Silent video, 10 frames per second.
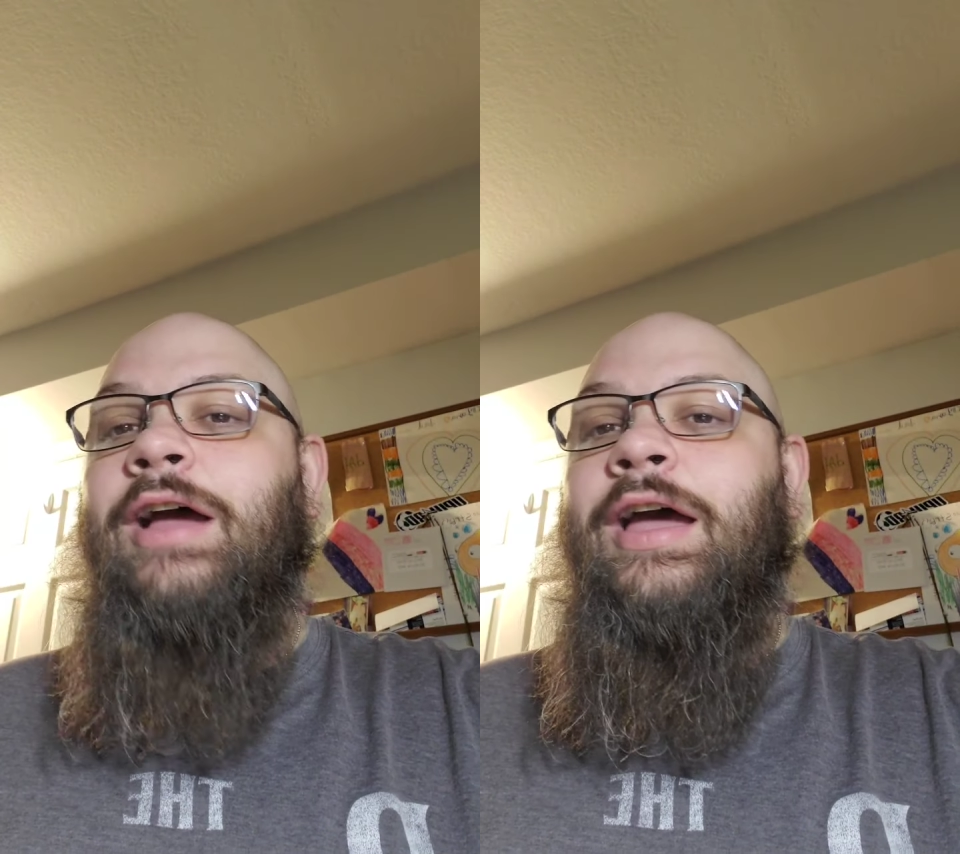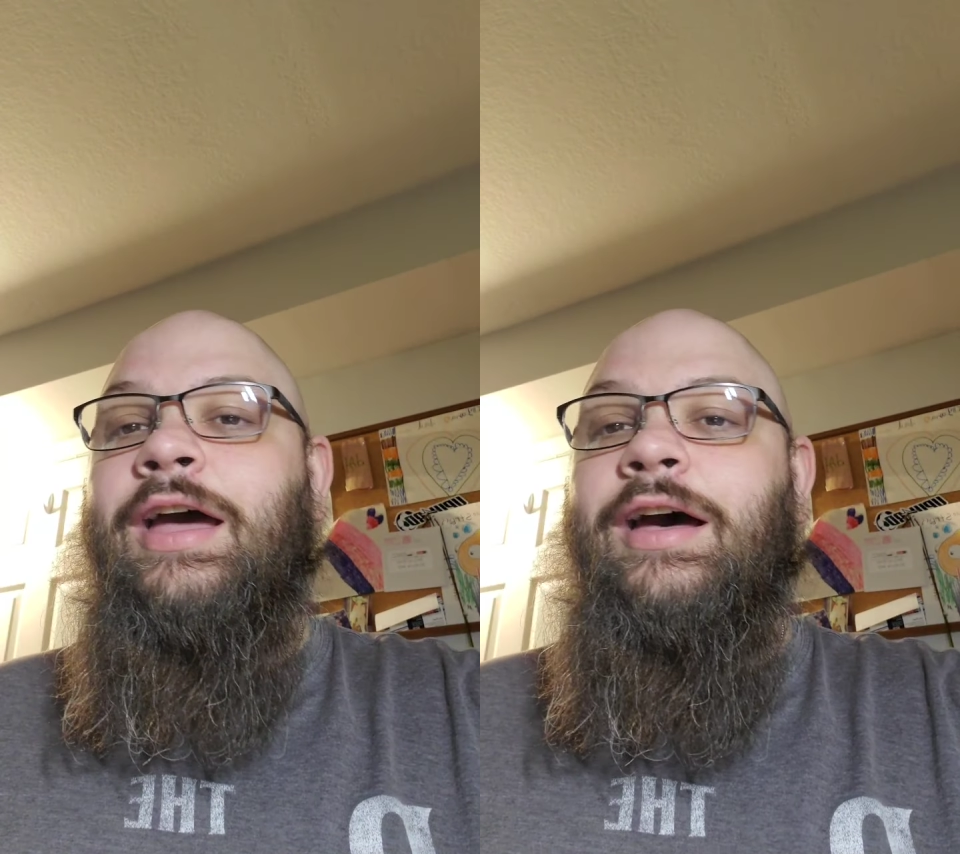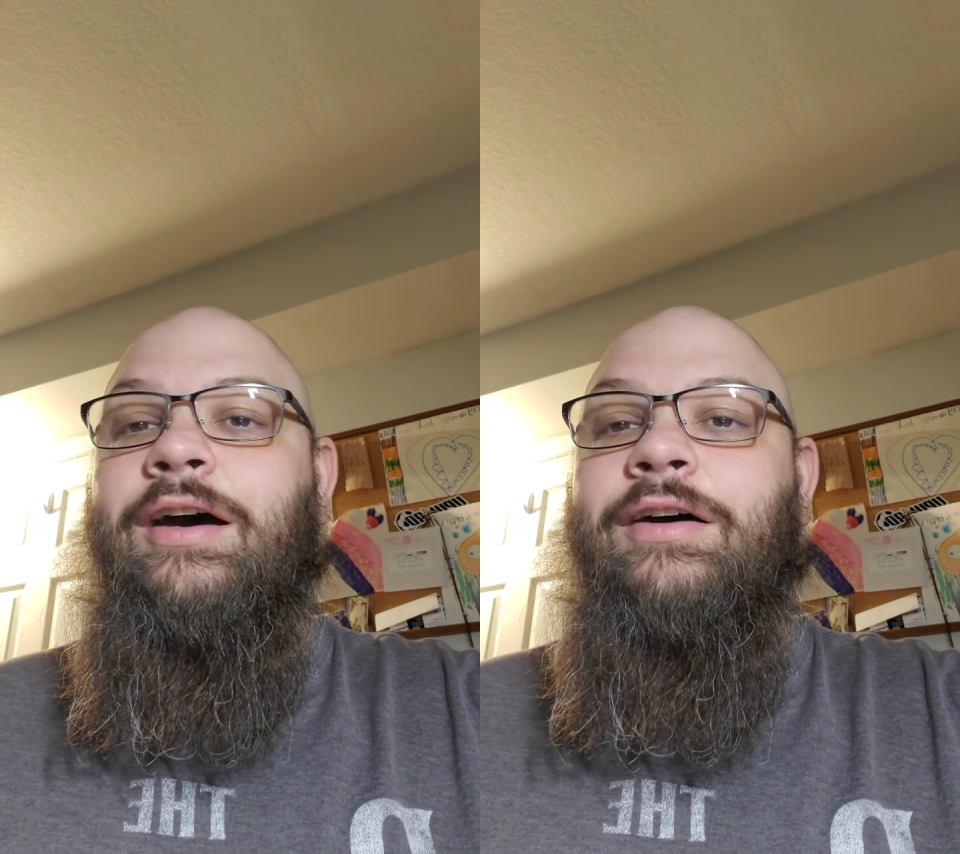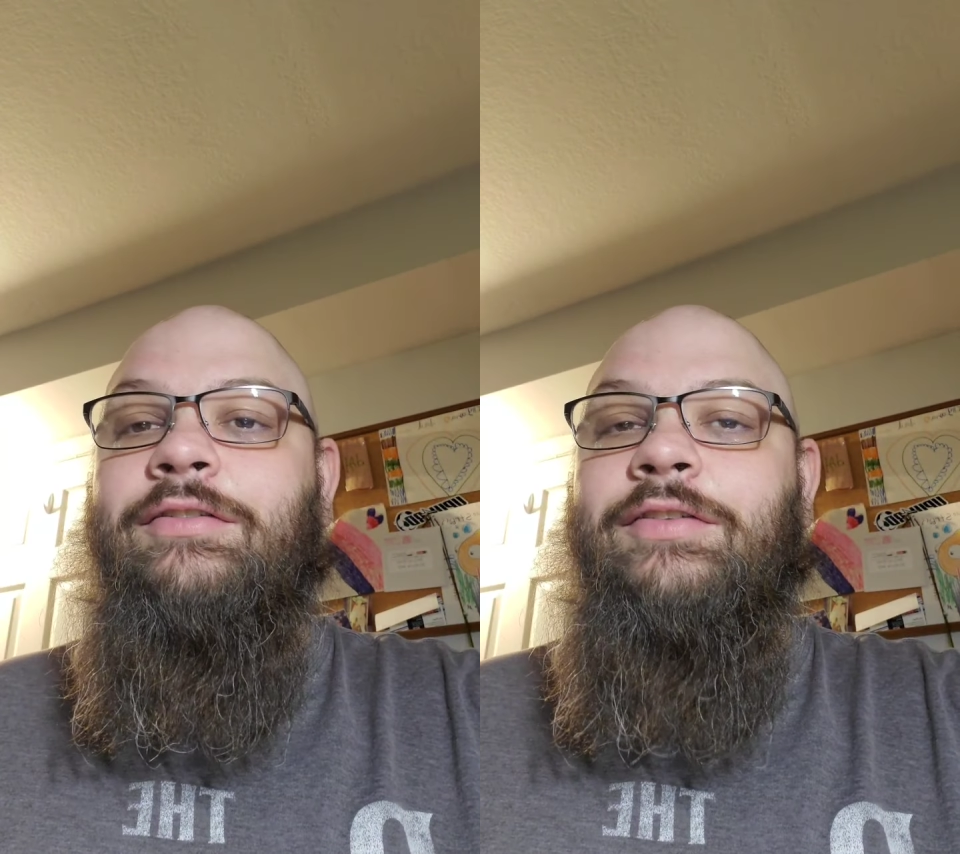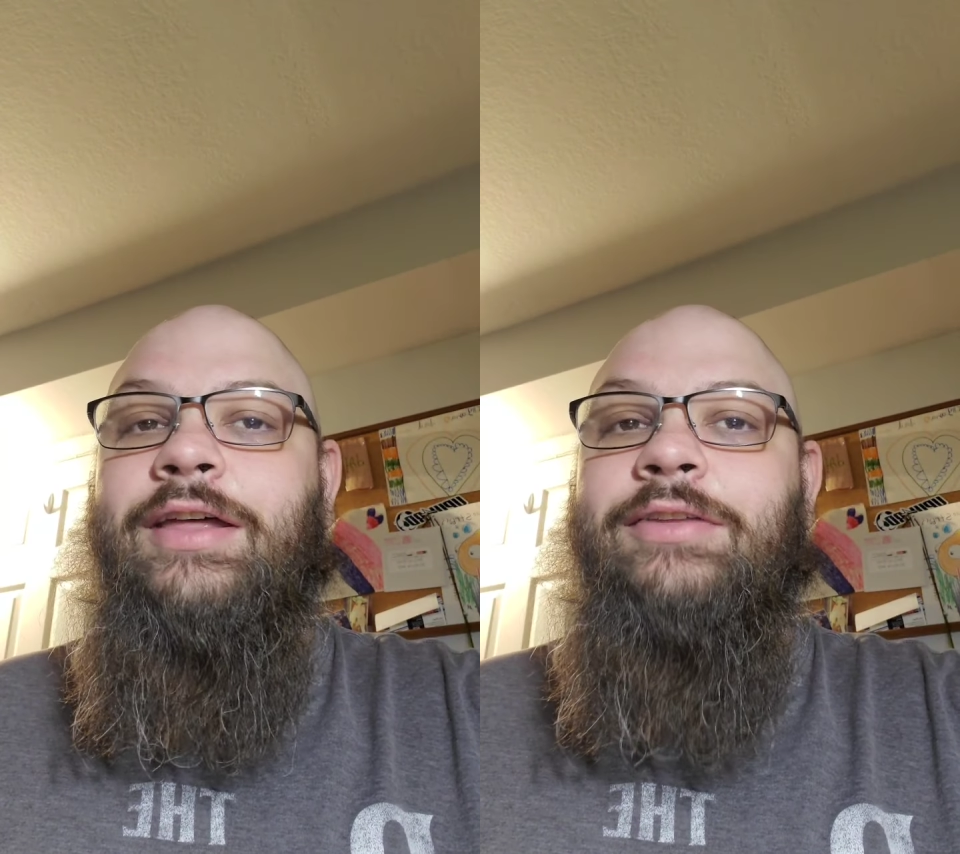I
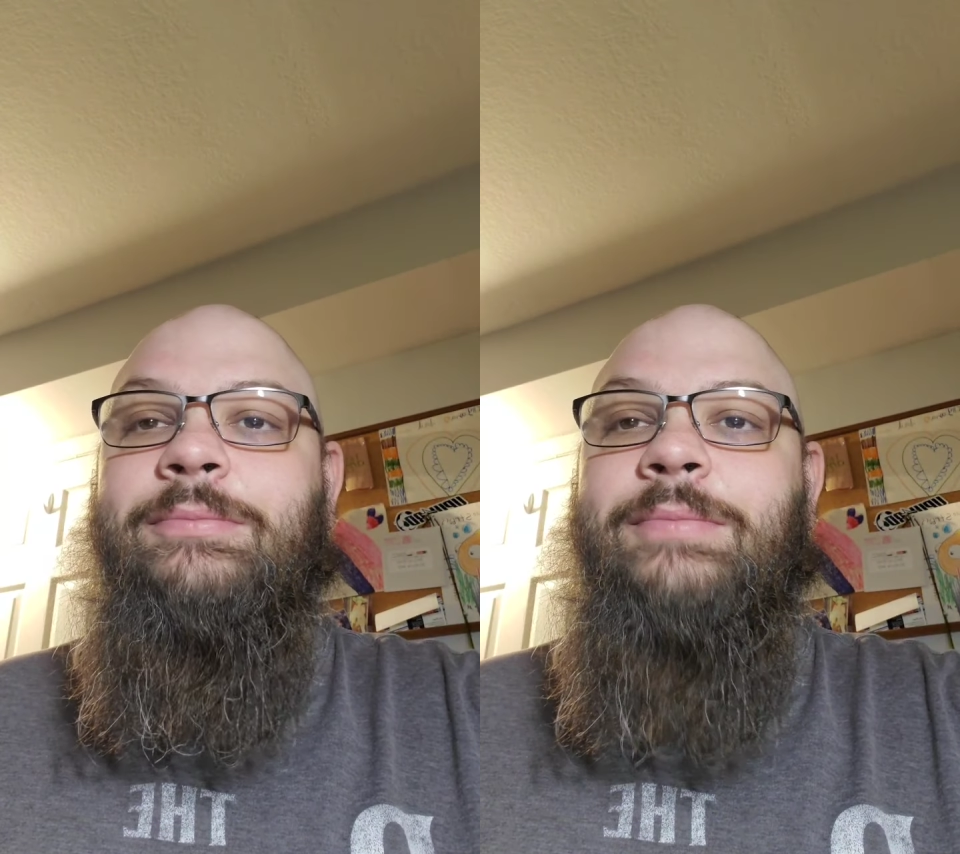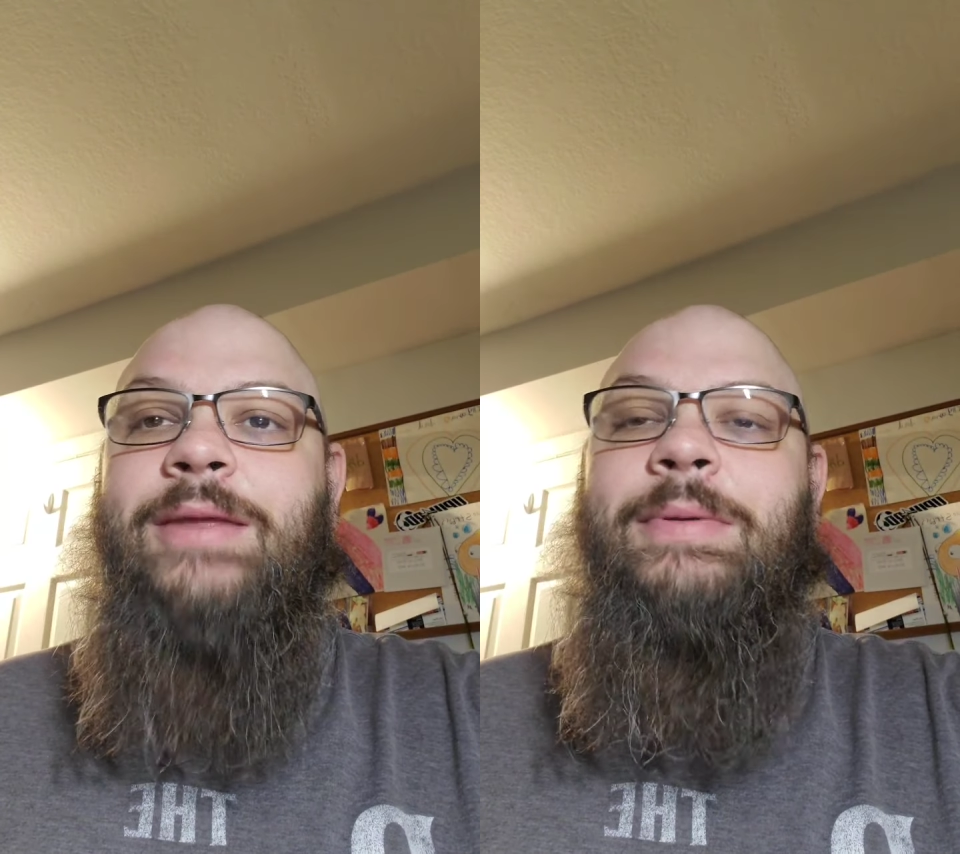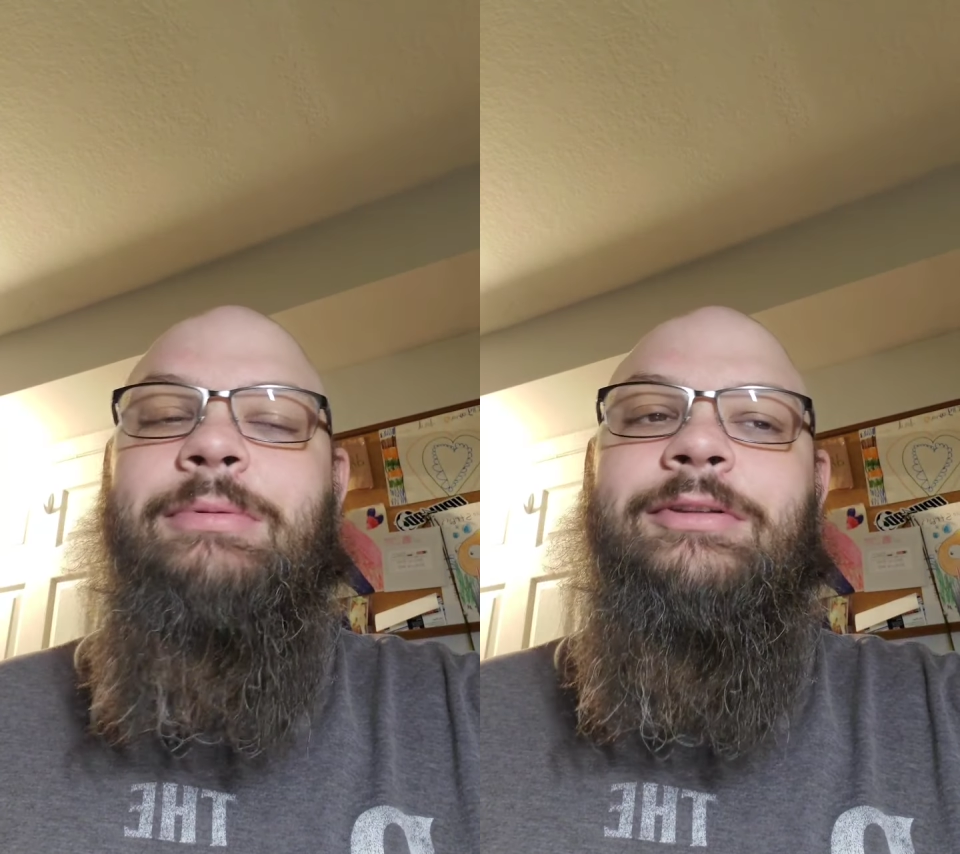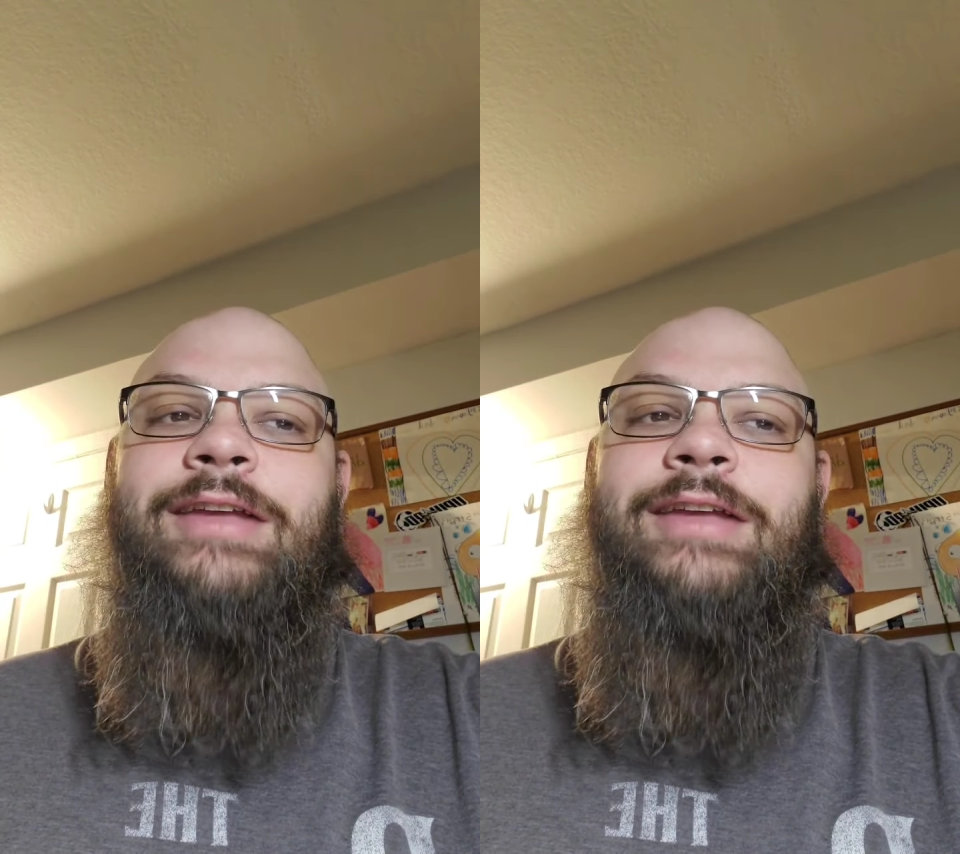have as many people